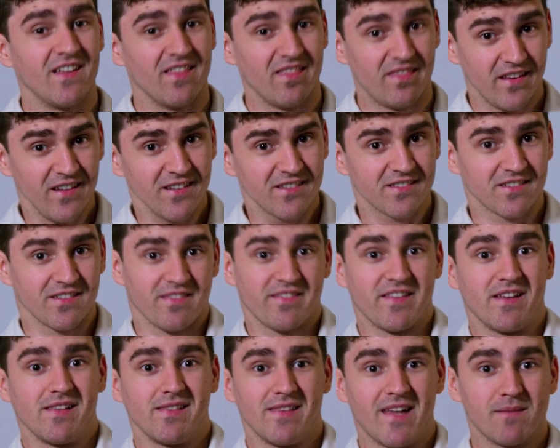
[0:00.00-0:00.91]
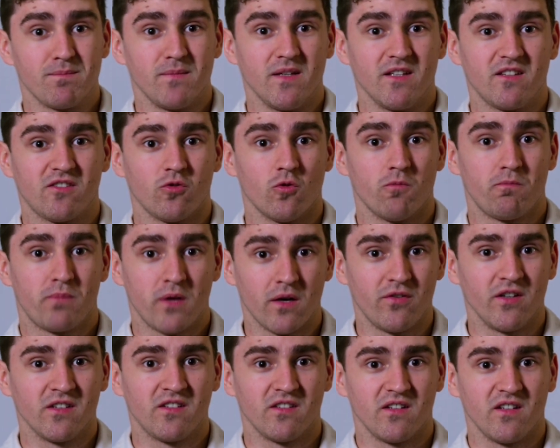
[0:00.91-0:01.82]
This then led me to
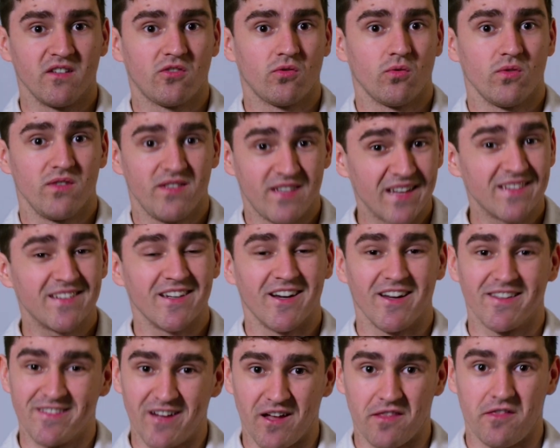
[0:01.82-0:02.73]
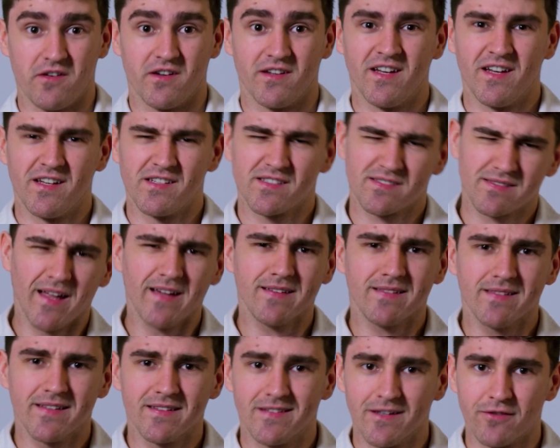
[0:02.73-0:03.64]
pivot into yet another,
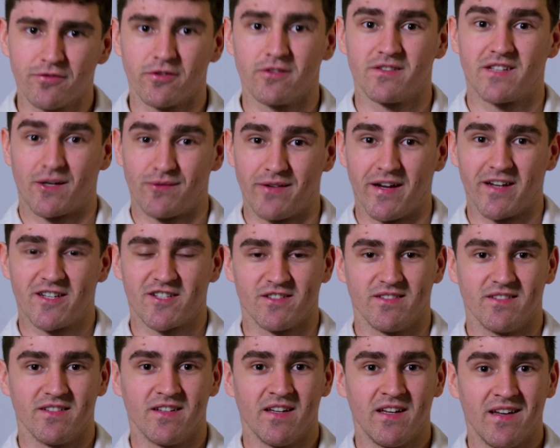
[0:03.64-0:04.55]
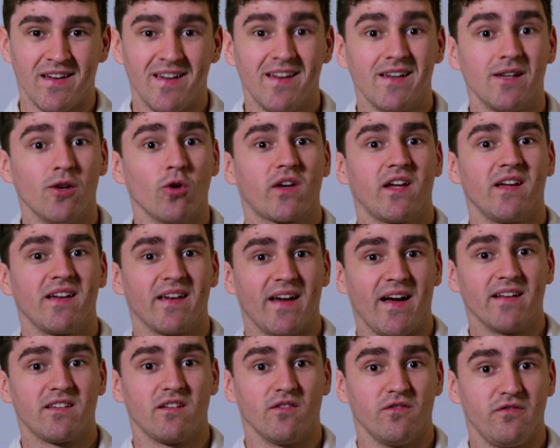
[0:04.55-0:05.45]
slightly different direction, looking
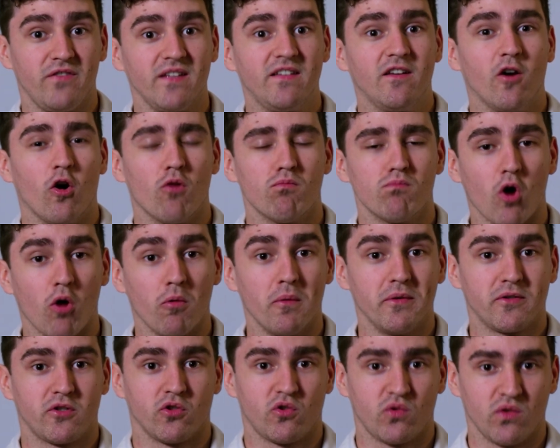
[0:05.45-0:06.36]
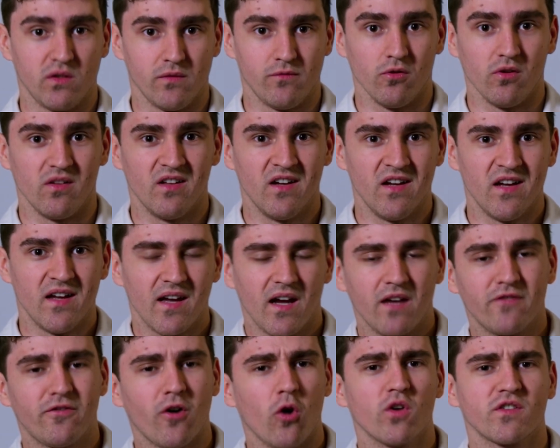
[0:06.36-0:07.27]
at video moment retrieval
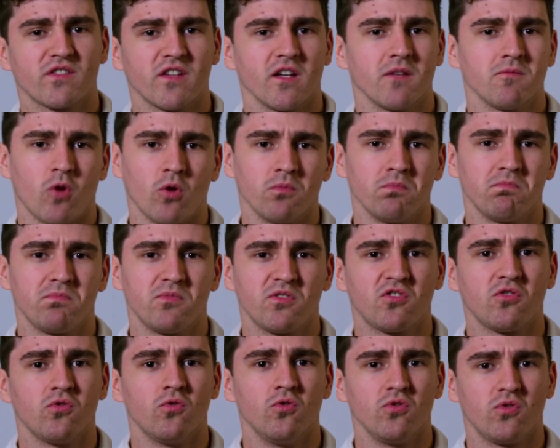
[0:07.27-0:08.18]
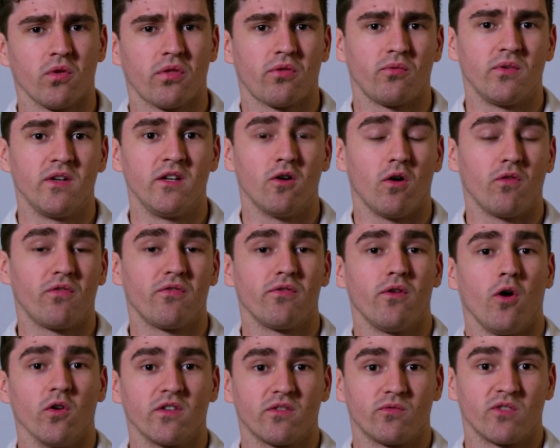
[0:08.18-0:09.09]
and focusing on two to three of
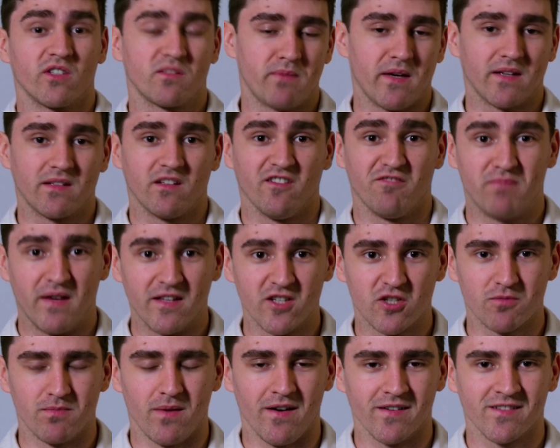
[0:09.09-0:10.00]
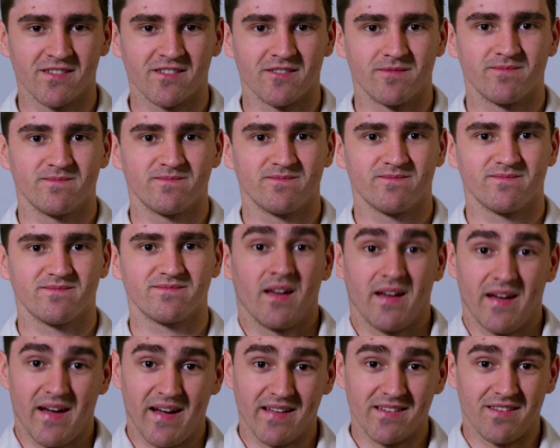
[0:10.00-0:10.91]
those respective benchmarks.
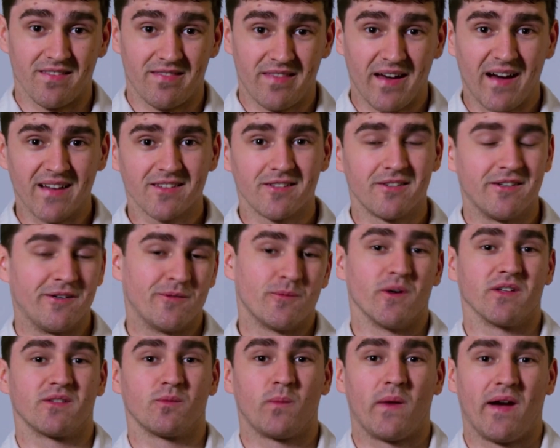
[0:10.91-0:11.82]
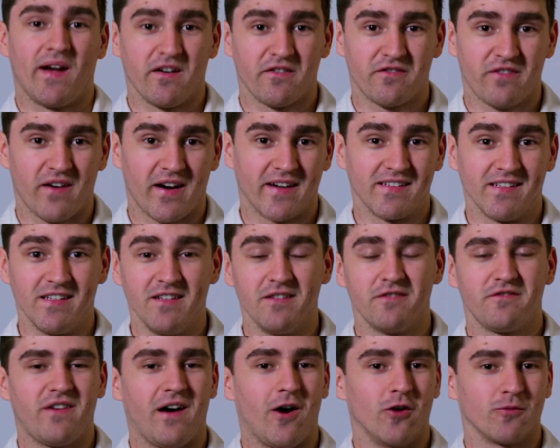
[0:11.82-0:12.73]
And that was where I finally
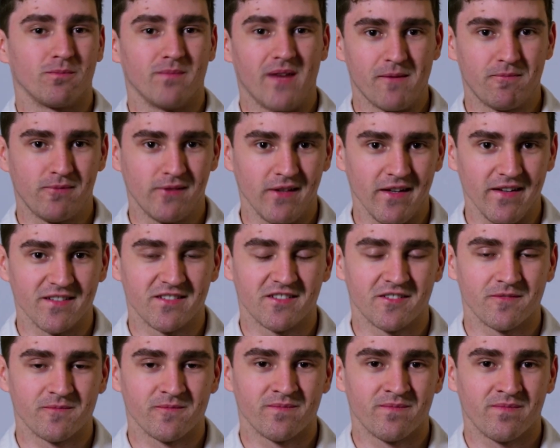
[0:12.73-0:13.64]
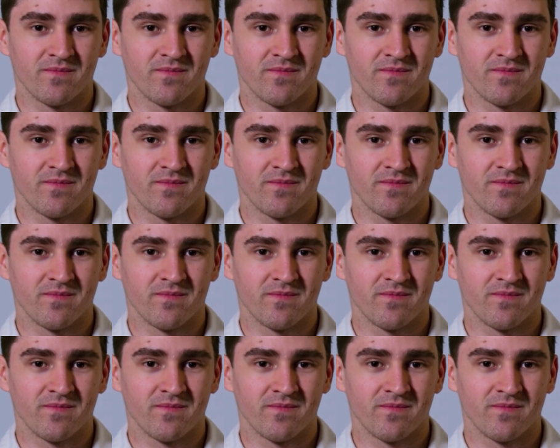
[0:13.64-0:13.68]
found my place.